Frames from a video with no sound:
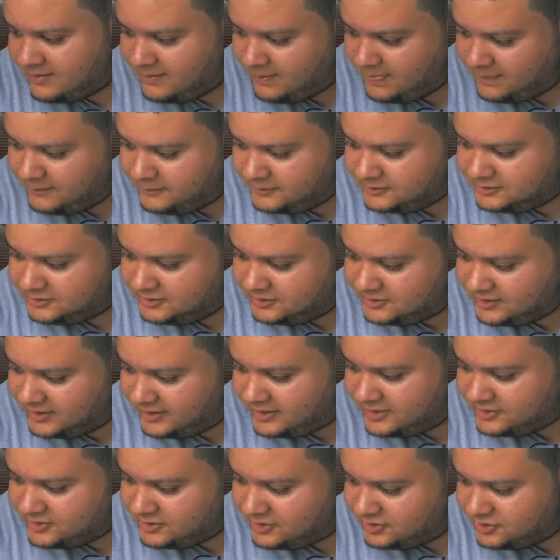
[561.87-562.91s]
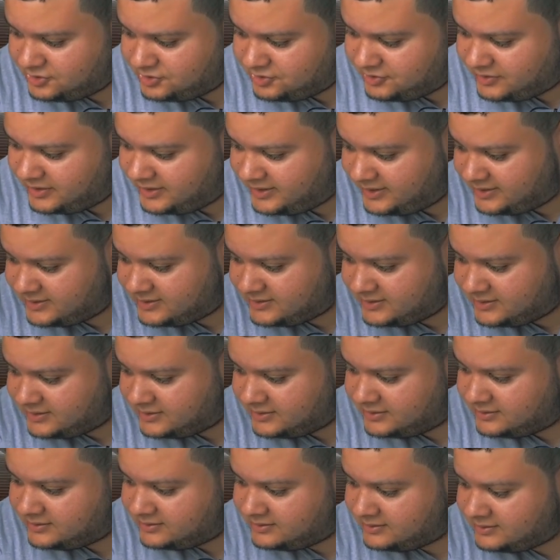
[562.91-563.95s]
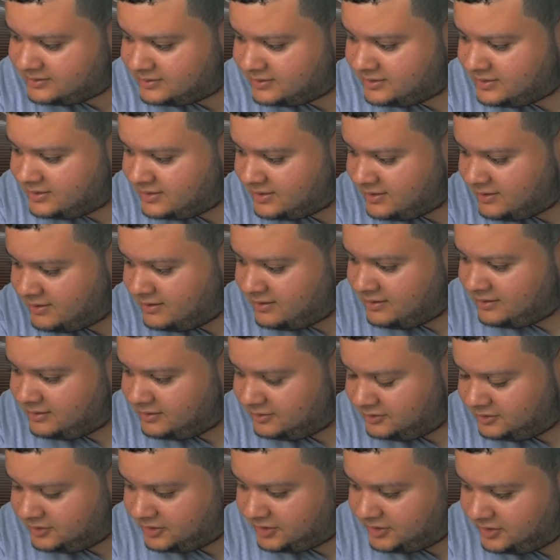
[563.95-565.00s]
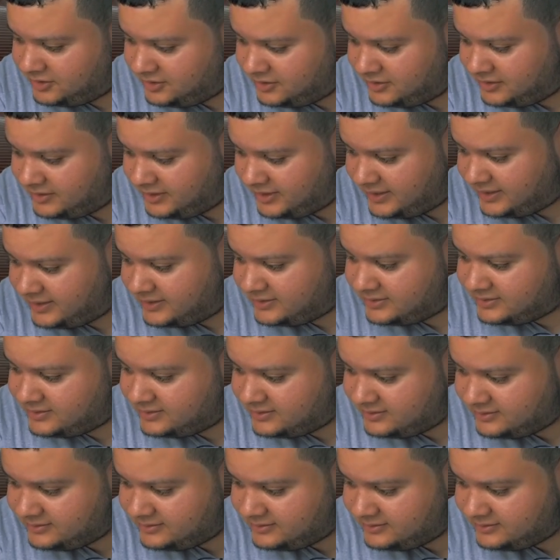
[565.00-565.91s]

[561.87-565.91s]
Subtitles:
Once your tire's all dressed and looking all nice,